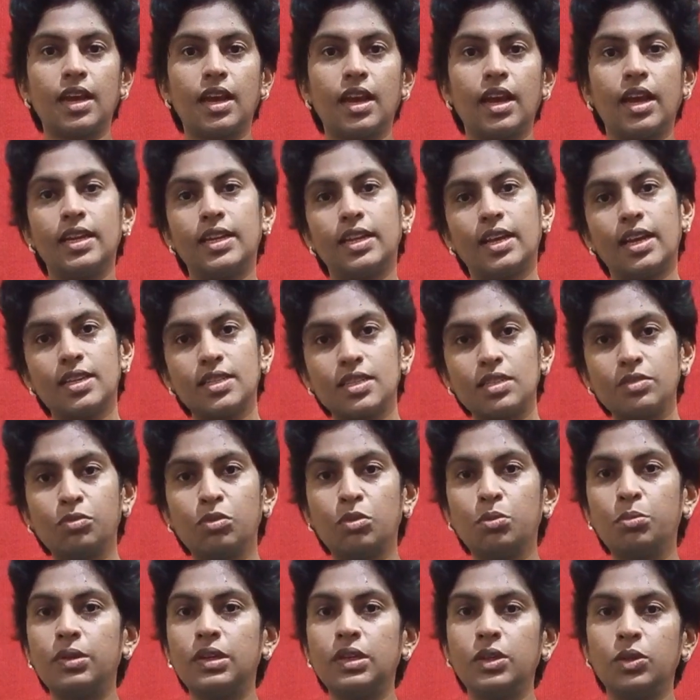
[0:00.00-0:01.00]
and as a
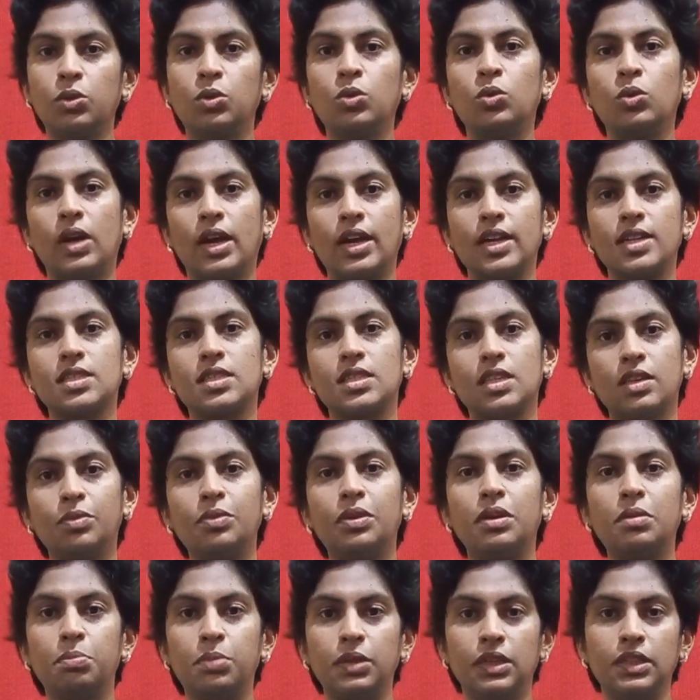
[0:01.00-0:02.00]
woman who has
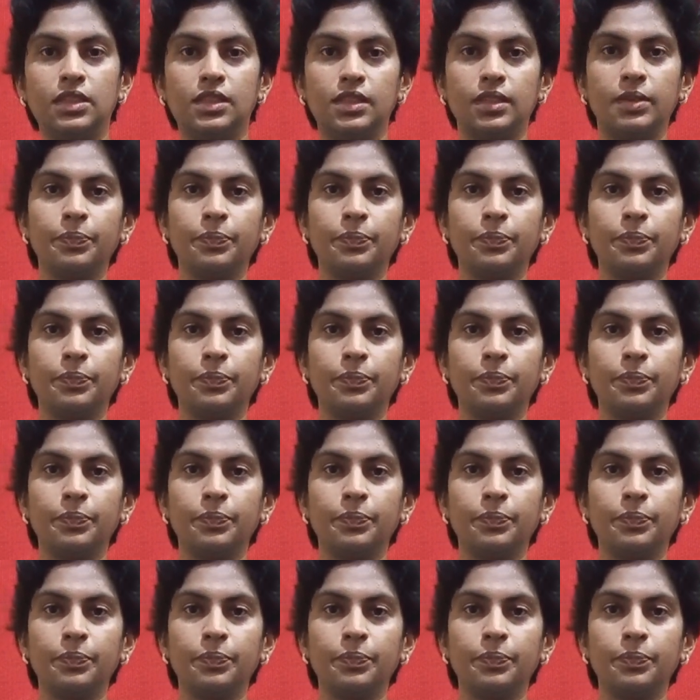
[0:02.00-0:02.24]
given birth.